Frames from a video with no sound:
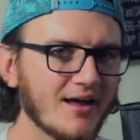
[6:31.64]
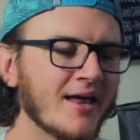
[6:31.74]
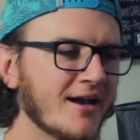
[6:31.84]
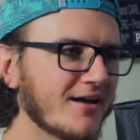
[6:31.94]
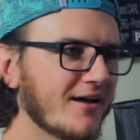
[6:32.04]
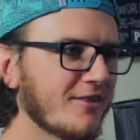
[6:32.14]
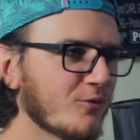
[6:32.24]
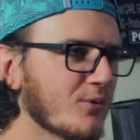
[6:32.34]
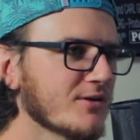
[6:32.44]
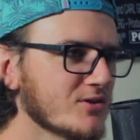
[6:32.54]
And the
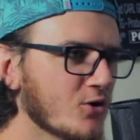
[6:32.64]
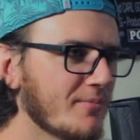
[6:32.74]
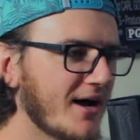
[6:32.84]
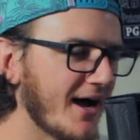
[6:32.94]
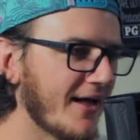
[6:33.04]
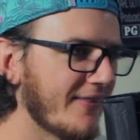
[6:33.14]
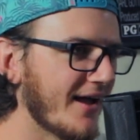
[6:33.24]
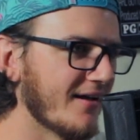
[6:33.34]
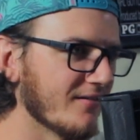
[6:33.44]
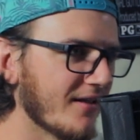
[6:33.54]
real story behind
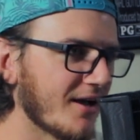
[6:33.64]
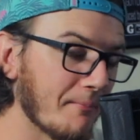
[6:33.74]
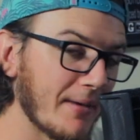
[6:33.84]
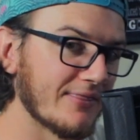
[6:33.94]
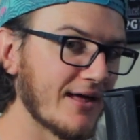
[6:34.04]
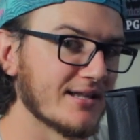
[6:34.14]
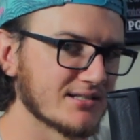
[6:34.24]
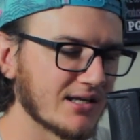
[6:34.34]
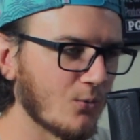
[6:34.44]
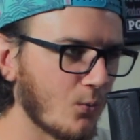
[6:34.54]
that like made that
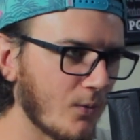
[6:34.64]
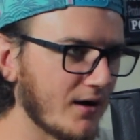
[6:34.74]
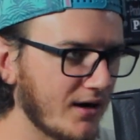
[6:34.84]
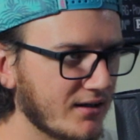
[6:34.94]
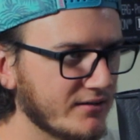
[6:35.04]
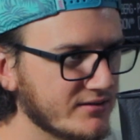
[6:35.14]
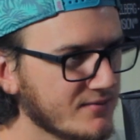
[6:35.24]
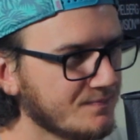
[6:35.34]
scene what it is.